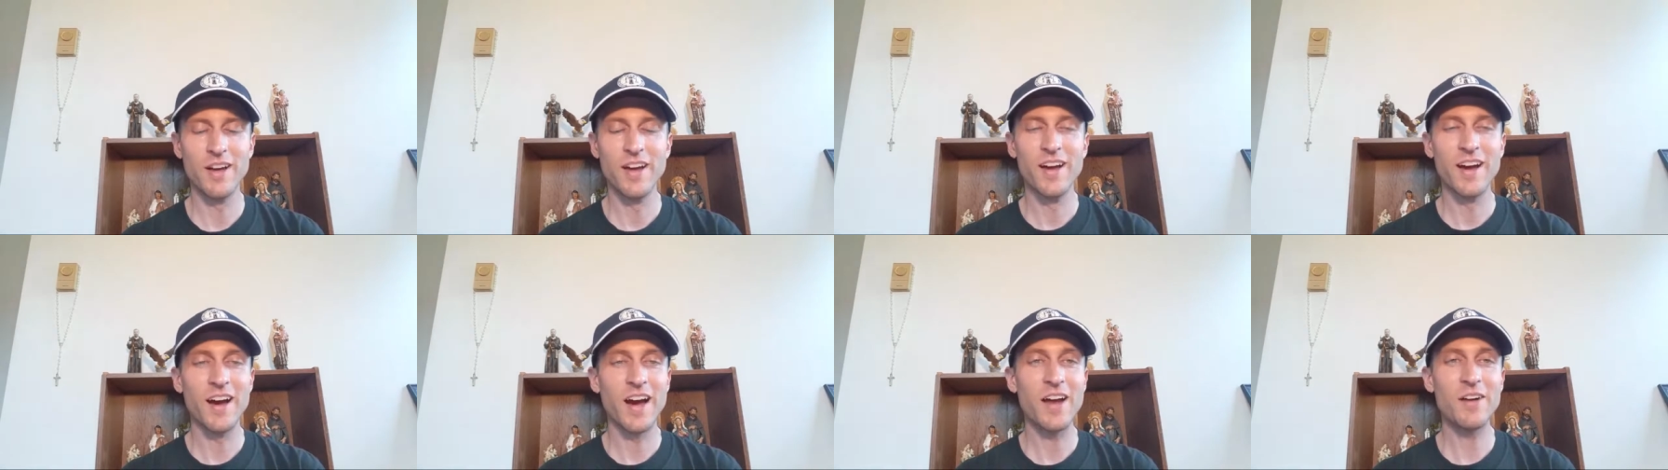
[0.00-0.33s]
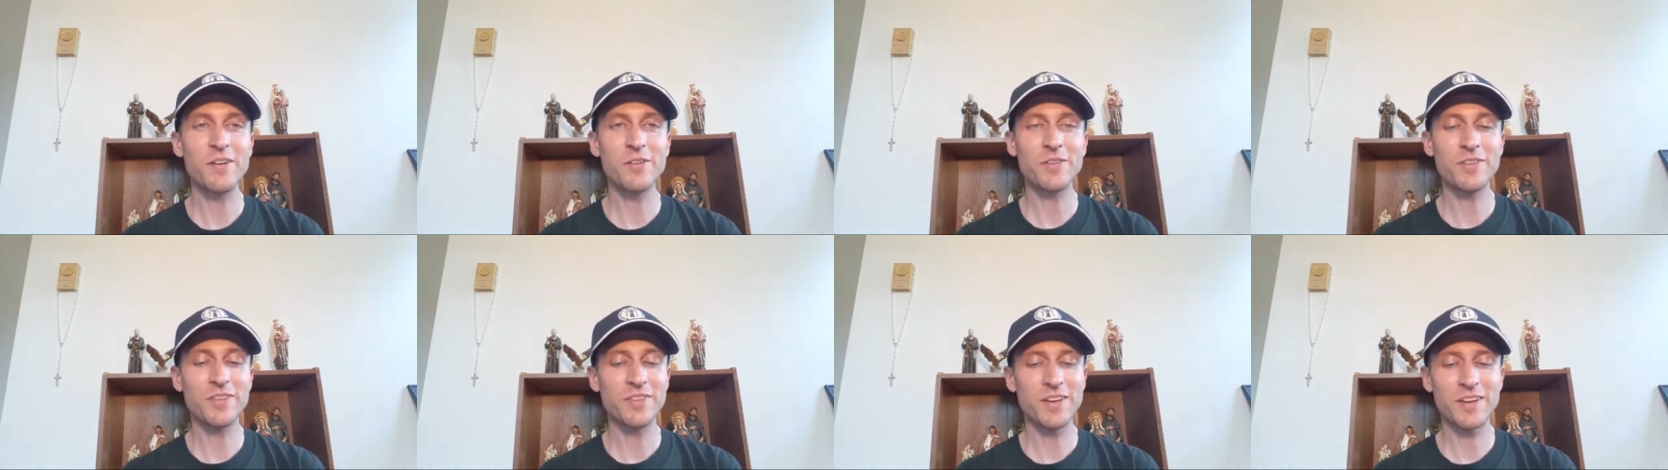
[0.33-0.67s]
I
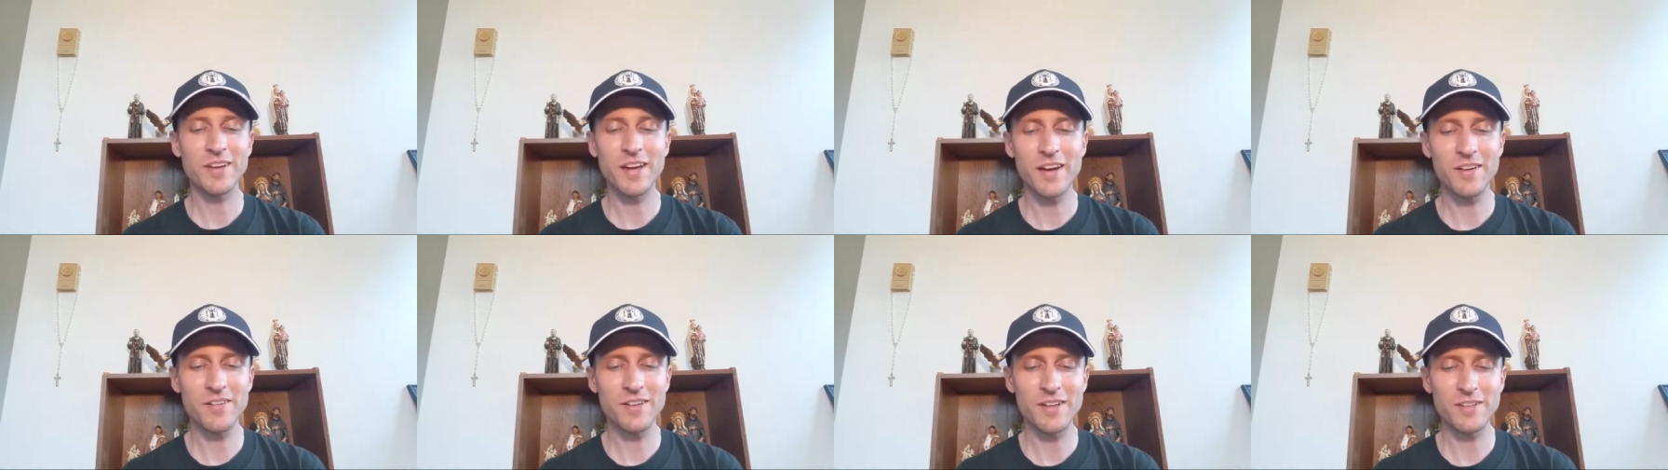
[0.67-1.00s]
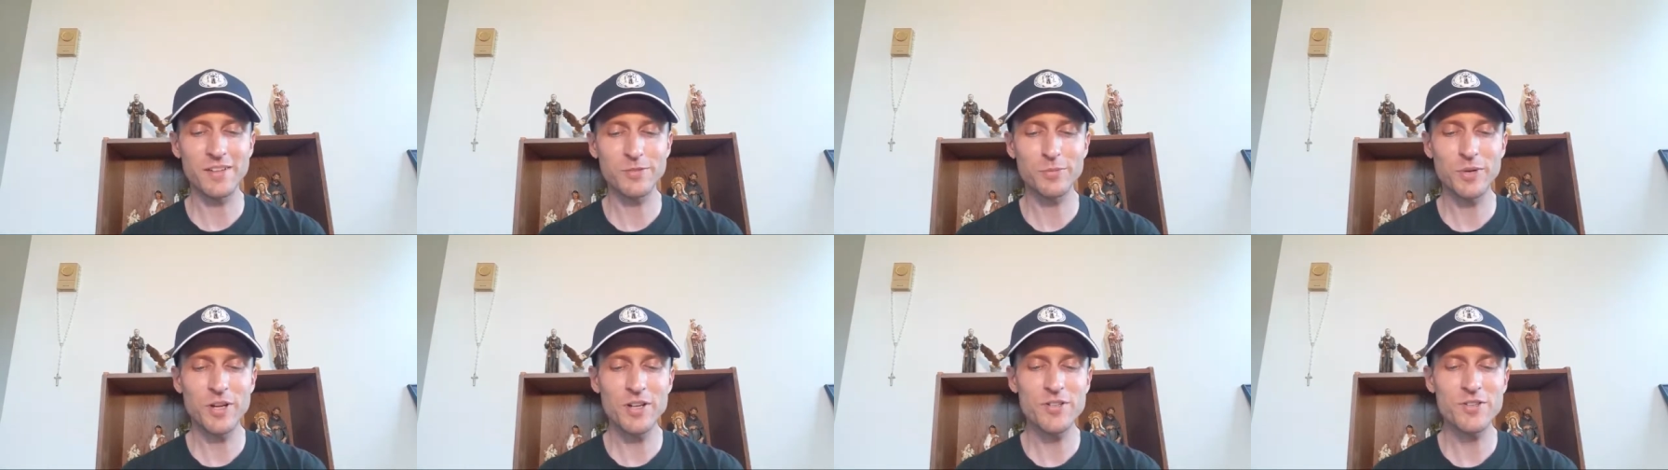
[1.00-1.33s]
don't think, I don't,
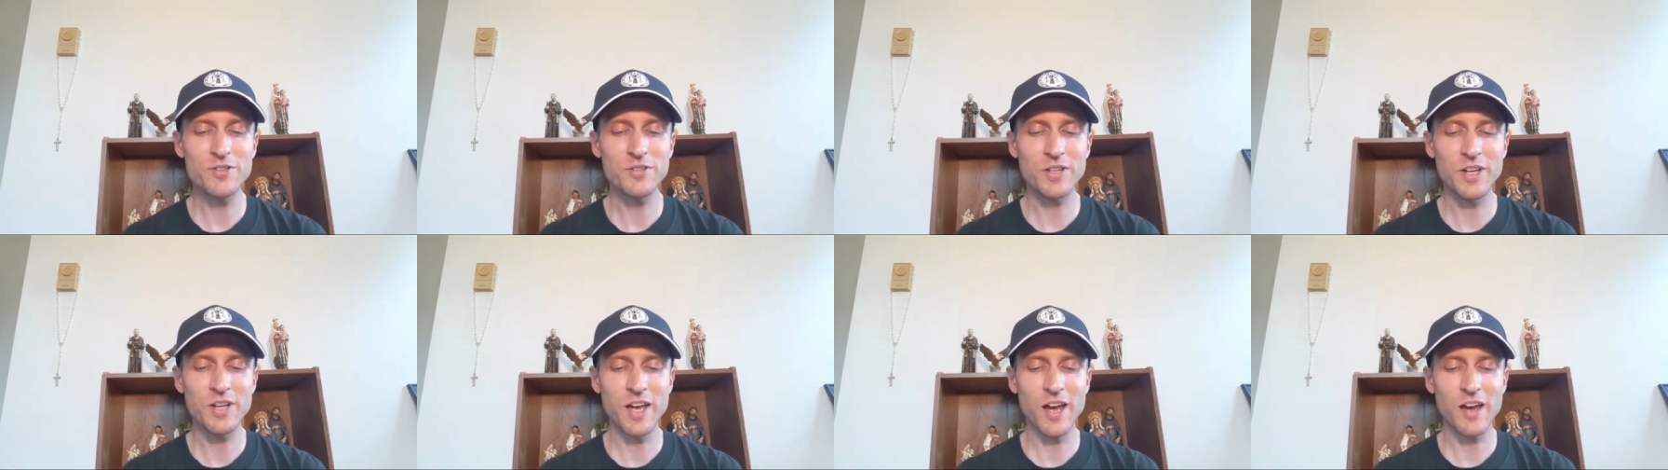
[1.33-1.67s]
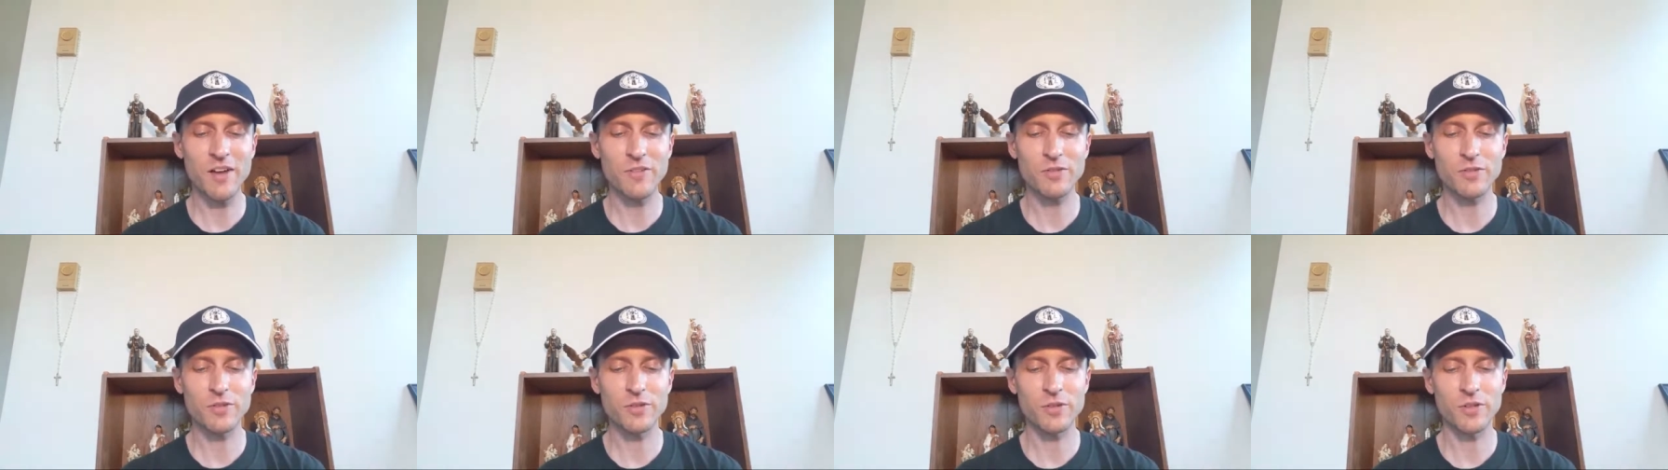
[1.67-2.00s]
especially
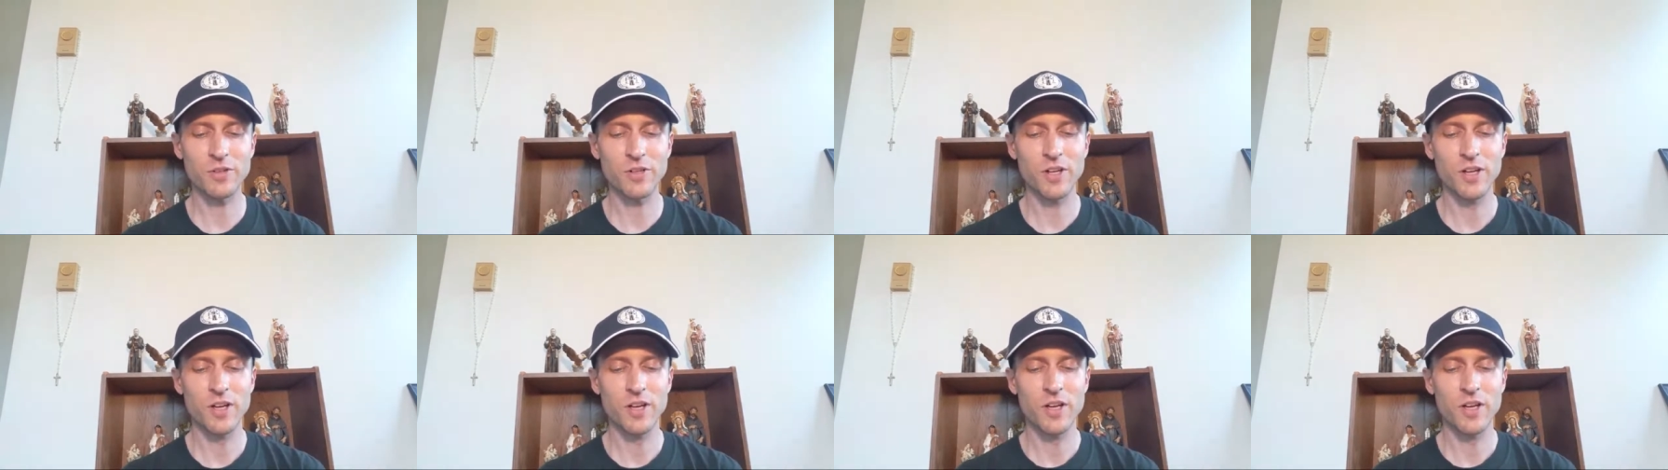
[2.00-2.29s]
after